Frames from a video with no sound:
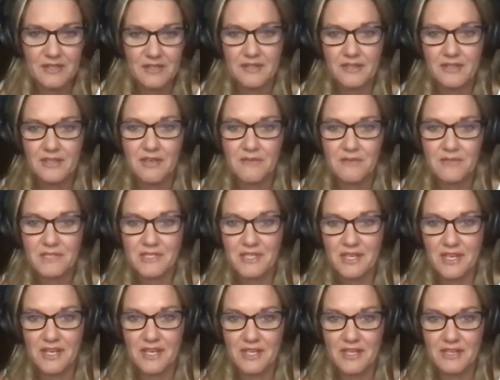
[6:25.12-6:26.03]
thought was
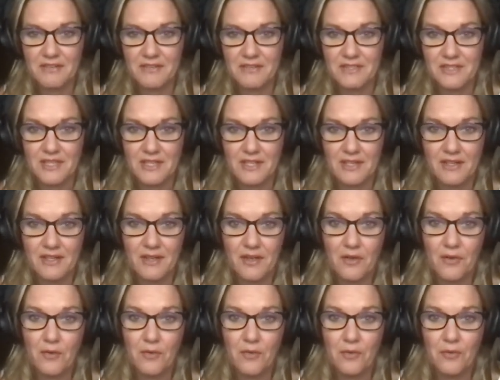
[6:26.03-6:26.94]
hot. And I was like,
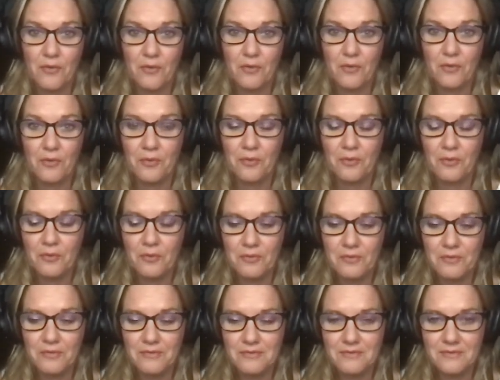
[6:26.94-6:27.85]

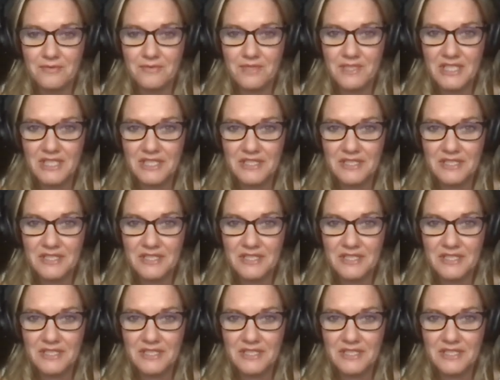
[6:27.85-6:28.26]
oh, it